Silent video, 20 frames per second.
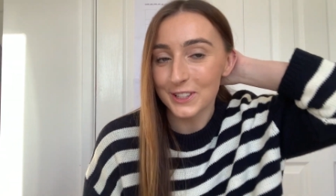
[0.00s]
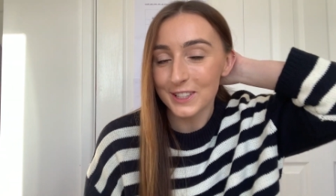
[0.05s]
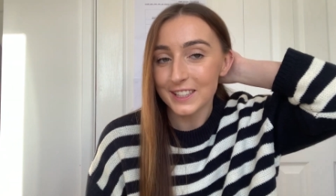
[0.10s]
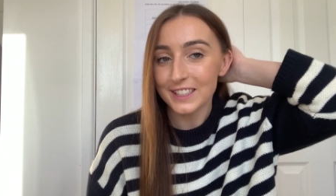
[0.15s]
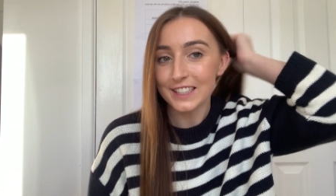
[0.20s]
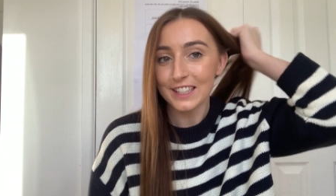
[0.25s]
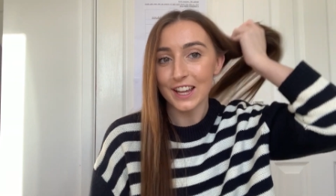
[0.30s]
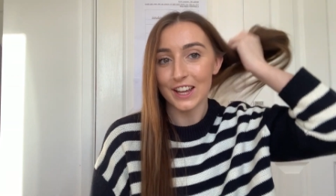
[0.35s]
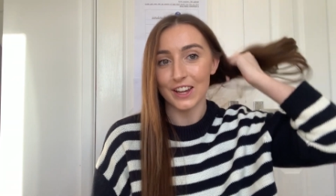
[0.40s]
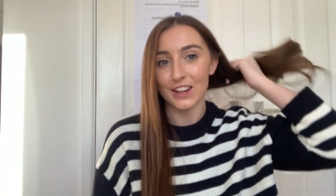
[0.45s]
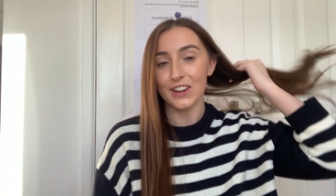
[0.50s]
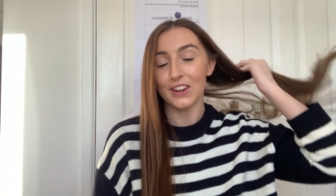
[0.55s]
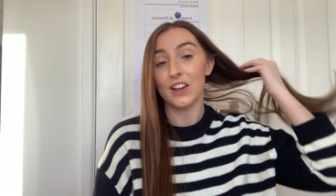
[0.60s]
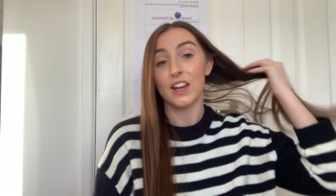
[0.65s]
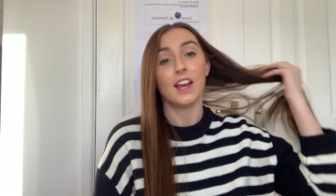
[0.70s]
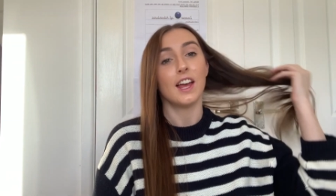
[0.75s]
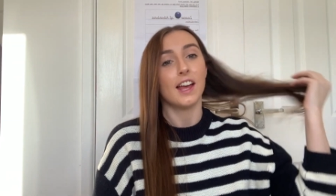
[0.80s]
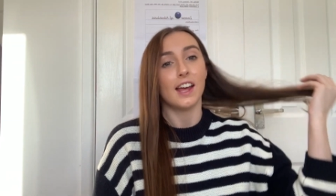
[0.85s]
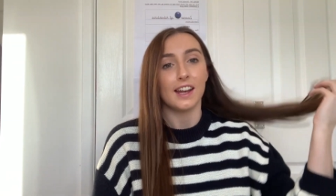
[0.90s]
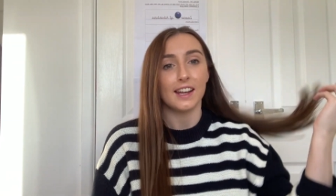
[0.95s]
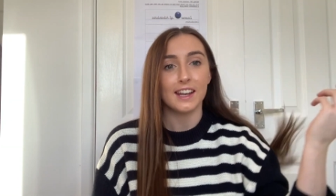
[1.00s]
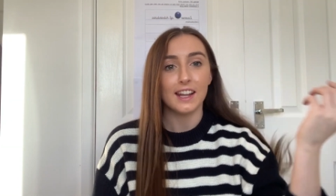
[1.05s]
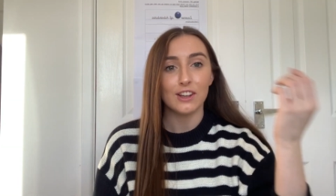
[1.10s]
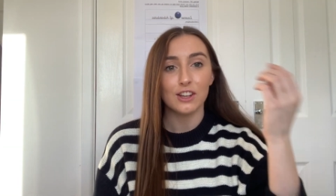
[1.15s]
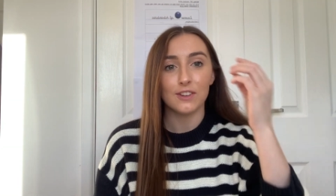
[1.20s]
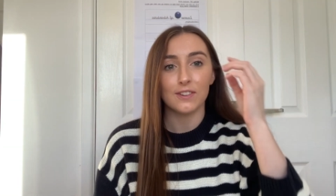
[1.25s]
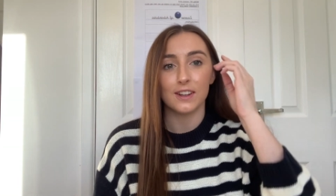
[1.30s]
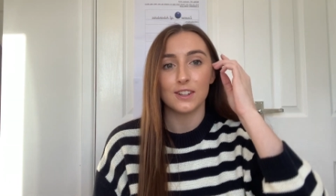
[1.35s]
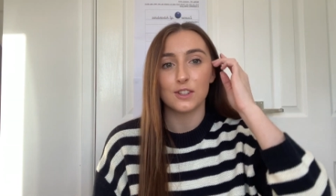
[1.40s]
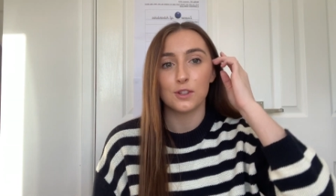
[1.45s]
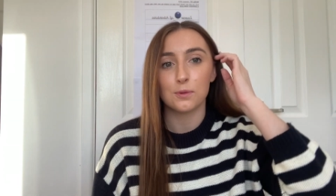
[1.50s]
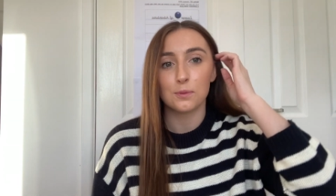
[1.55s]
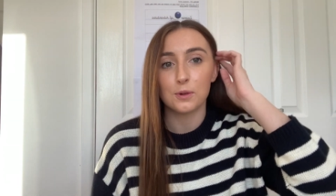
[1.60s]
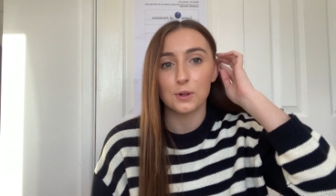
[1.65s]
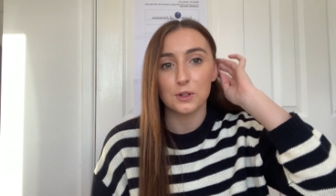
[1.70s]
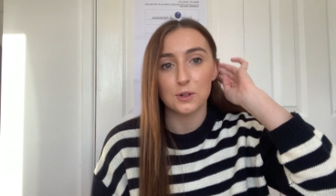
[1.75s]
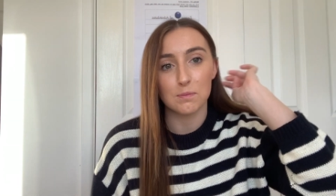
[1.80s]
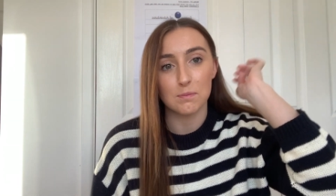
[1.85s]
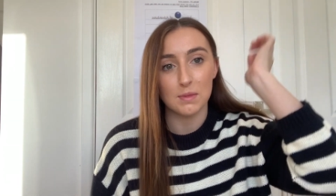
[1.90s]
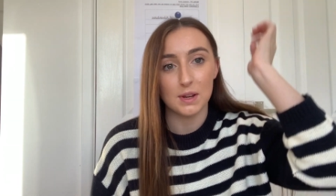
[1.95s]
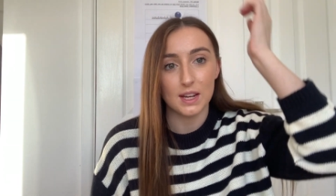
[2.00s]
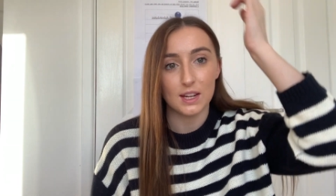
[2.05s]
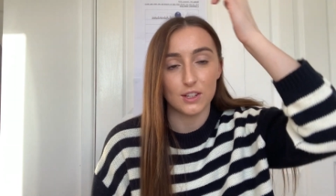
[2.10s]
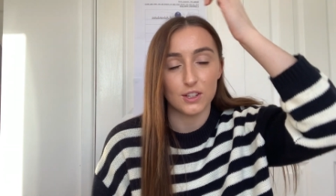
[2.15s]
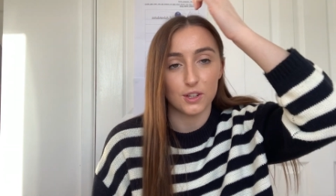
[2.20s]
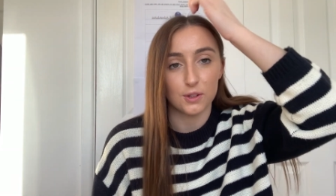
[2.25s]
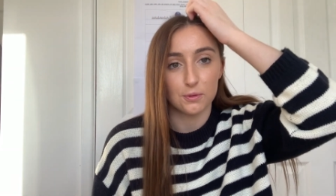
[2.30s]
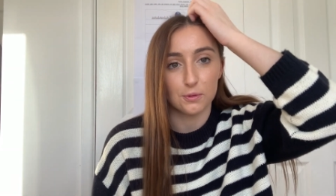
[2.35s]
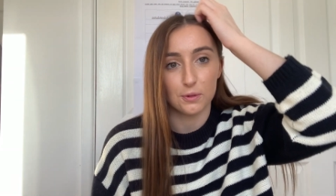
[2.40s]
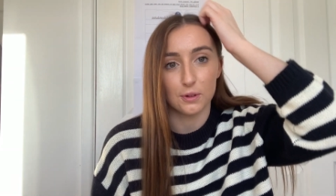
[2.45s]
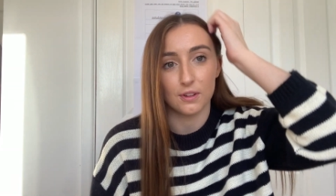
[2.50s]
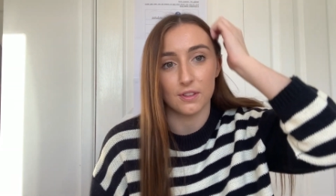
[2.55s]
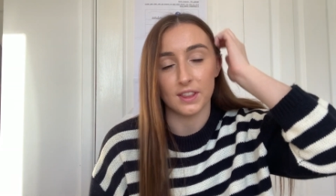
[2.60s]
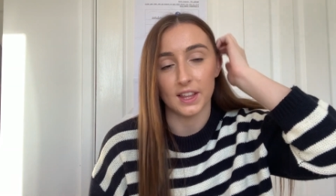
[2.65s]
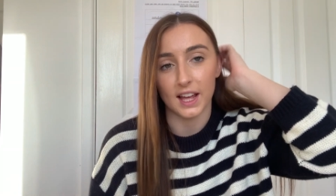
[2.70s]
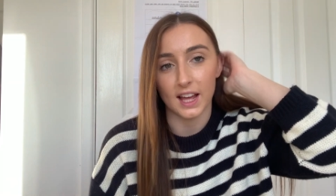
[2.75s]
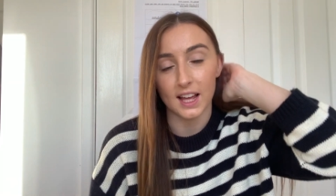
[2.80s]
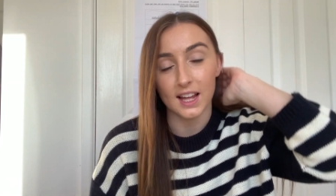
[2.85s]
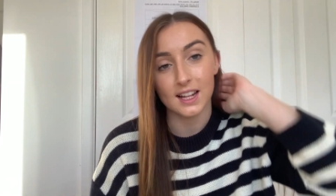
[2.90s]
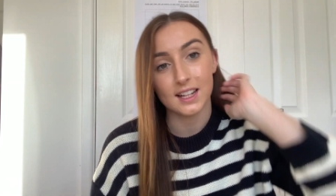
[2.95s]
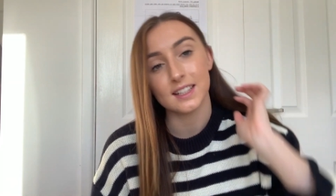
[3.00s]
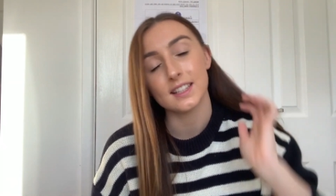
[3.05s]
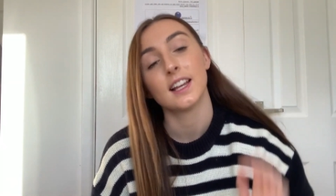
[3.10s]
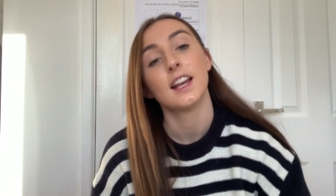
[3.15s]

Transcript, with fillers: So now you've had to watch me do all of that.